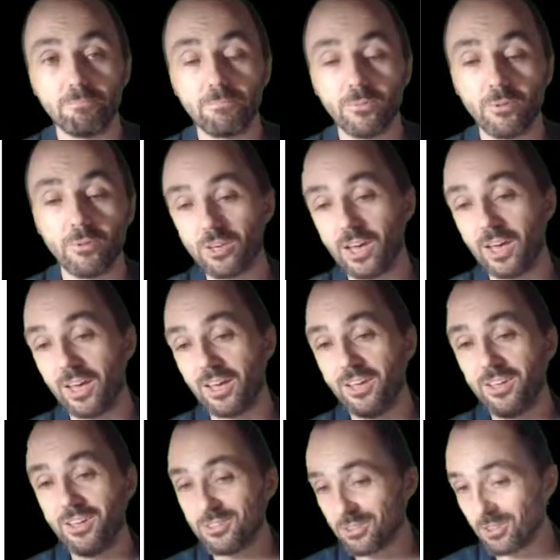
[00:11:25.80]
Okay,
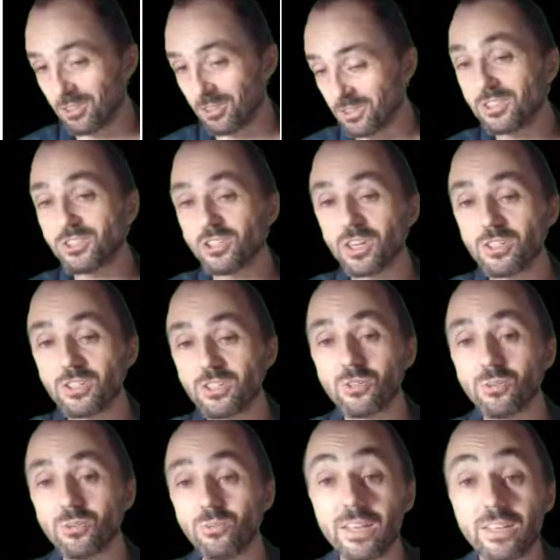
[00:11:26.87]
so this just to
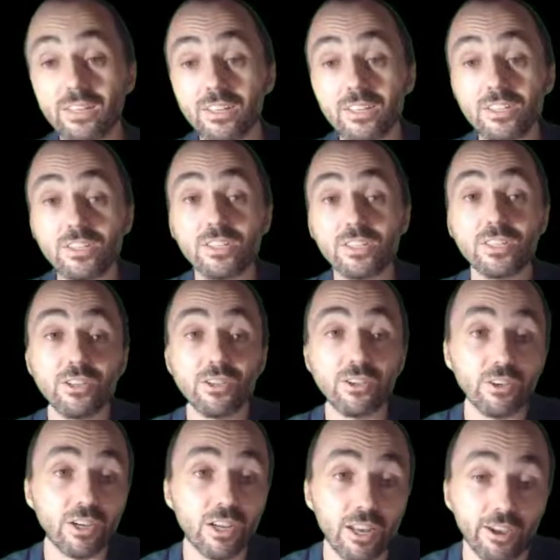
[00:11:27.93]
make this
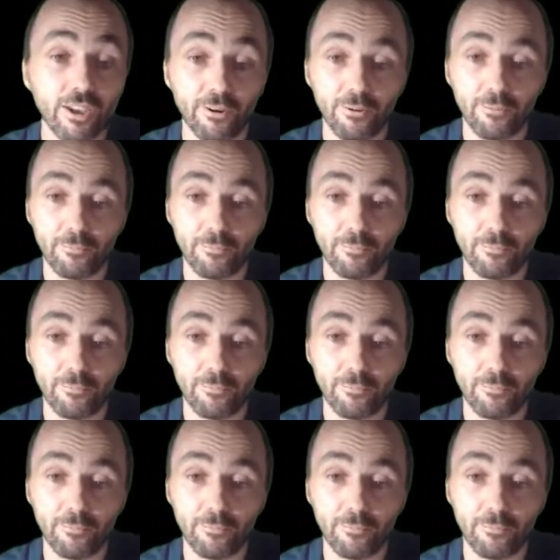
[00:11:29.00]
clear.